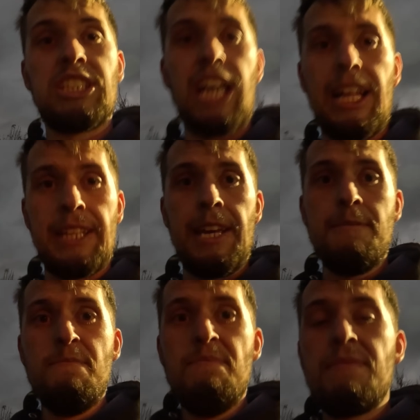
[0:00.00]
Saturday
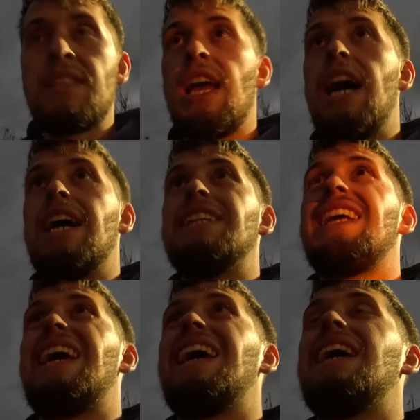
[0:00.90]
and
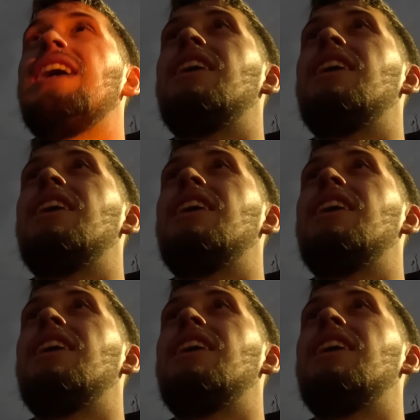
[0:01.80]
uh,